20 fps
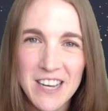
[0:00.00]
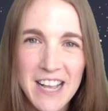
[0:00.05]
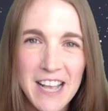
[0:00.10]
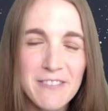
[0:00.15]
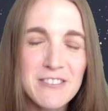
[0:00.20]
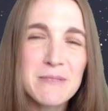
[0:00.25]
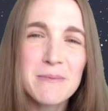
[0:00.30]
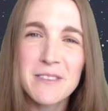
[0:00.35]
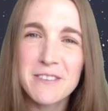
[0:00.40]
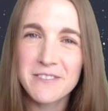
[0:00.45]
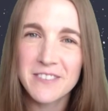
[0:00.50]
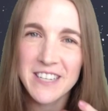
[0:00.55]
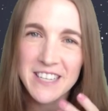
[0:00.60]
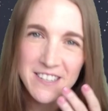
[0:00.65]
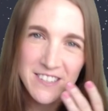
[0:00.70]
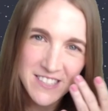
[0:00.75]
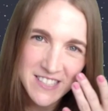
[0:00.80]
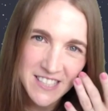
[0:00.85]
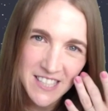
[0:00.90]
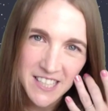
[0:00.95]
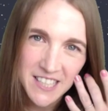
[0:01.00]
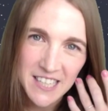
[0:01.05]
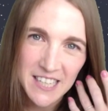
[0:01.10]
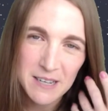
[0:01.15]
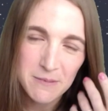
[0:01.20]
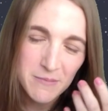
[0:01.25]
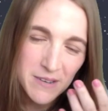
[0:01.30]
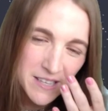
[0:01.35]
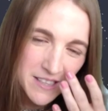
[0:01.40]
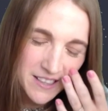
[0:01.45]
I have some other videos that
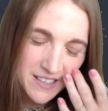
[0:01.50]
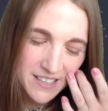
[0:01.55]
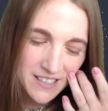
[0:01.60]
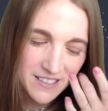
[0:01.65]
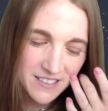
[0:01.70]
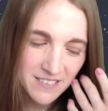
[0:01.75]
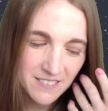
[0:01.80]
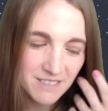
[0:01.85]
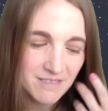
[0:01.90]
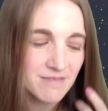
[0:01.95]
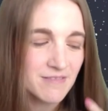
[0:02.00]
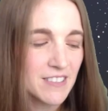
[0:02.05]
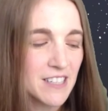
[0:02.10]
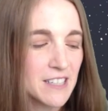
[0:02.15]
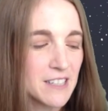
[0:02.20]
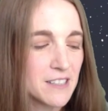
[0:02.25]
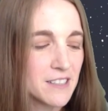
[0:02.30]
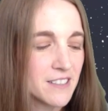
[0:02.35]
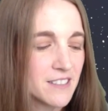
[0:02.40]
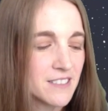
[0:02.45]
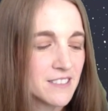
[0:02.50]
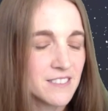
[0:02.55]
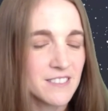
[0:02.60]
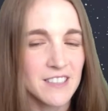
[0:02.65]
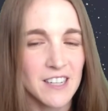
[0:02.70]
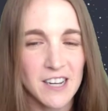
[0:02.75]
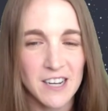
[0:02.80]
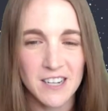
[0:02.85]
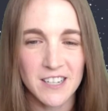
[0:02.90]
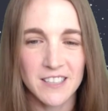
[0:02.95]
that
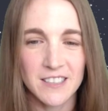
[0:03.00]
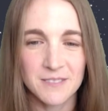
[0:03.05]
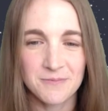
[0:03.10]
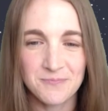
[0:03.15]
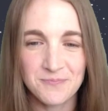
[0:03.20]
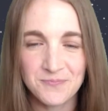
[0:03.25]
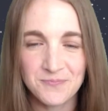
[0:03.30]
are